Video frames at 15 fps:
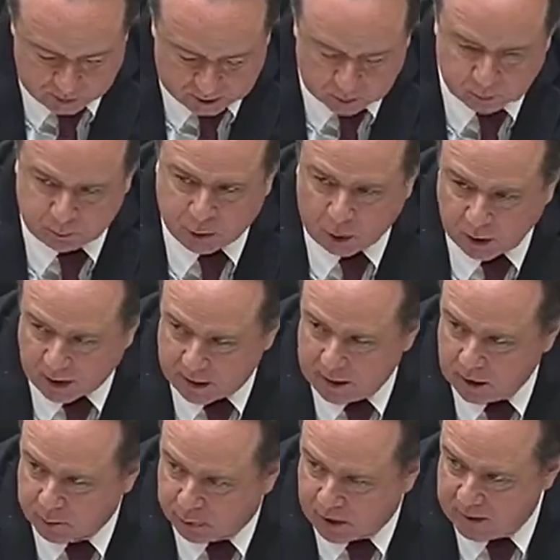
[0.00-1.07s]
could bully
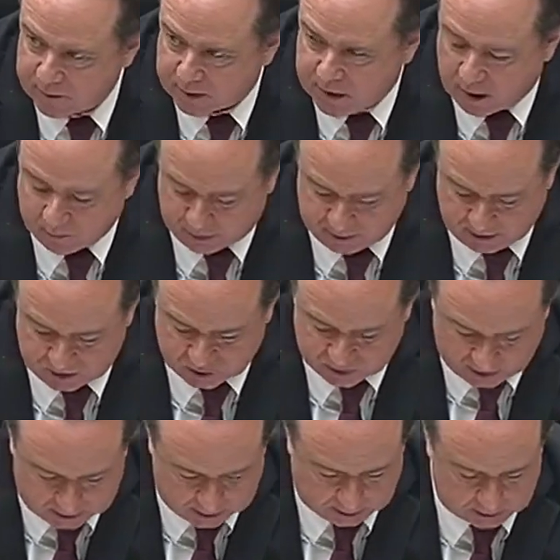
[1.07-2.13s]
a private company,
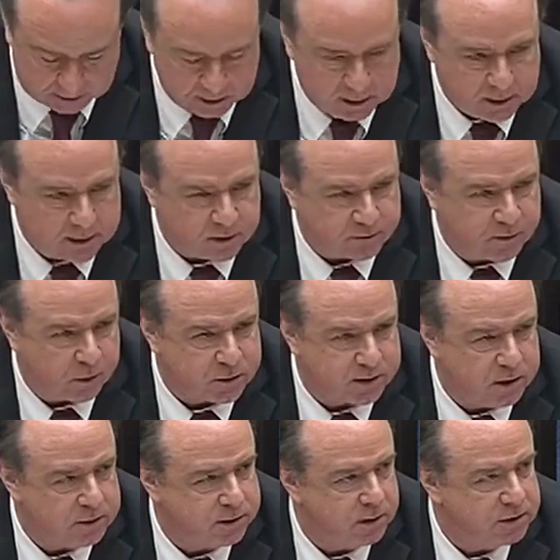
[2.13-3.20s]
Cigna in the first
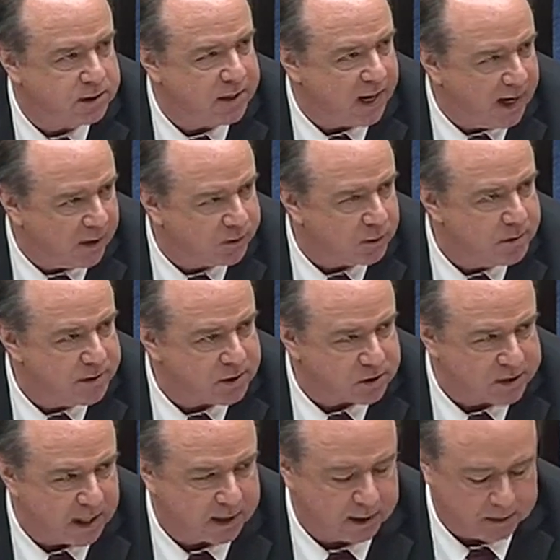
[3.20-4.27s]
instance and Anthem in the
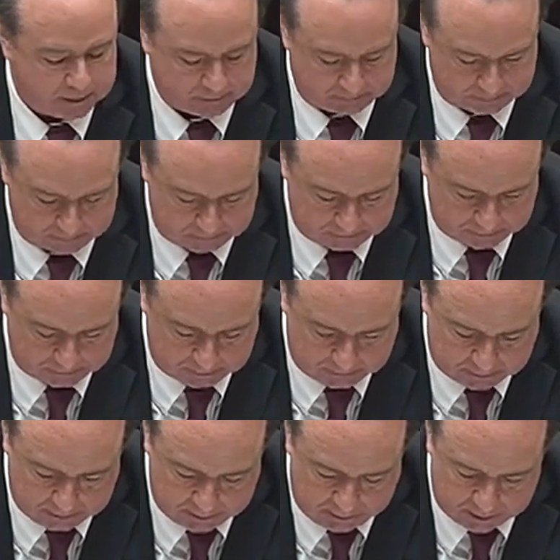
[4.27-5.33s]
second,
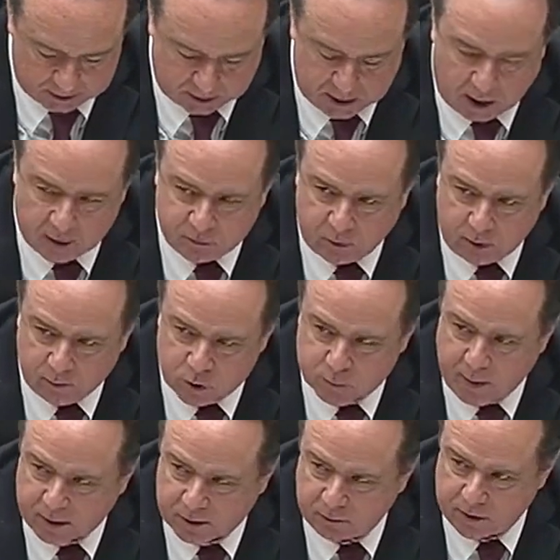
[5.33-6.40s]
into covering
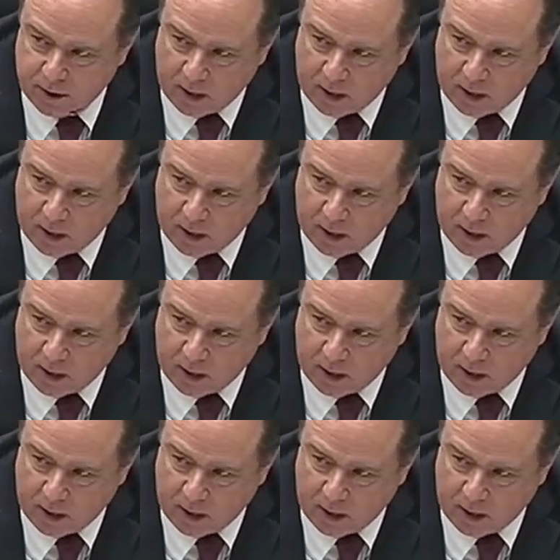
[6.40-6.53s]
respectively the